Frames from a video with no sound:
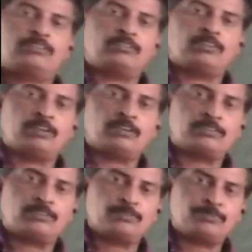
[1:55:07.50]
There are
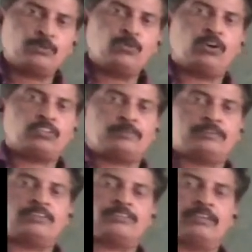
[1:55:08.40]
few
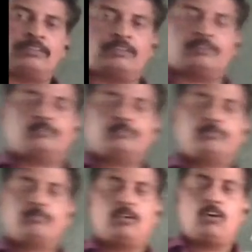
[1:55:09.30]
hospitals are there.
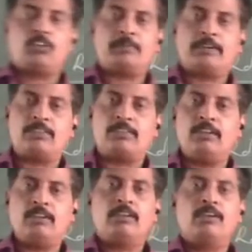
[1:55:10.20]
Hospitals
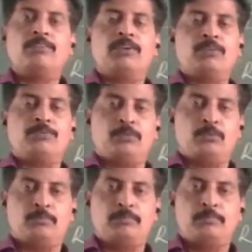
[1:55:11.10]
are very few.
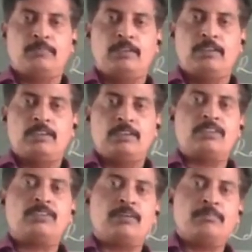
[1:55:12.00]

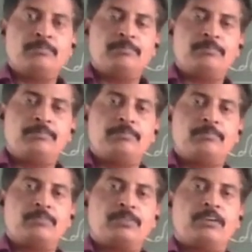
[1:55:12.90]
In some
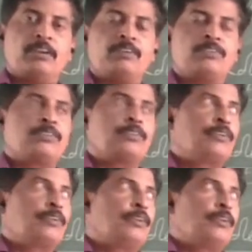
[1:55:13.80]
states,
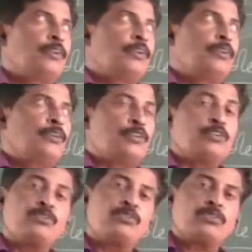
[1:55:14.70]

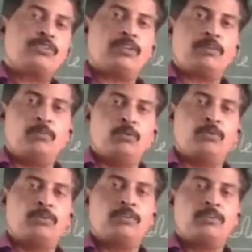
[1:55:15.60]
institutions are more,
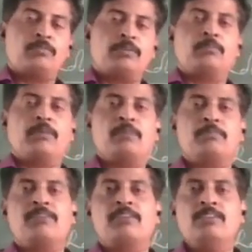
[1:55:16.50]
but
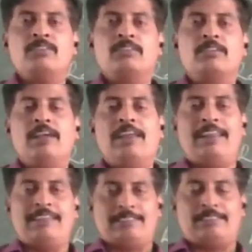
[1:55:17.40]
manpower is
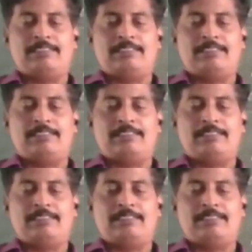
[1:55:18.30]
less.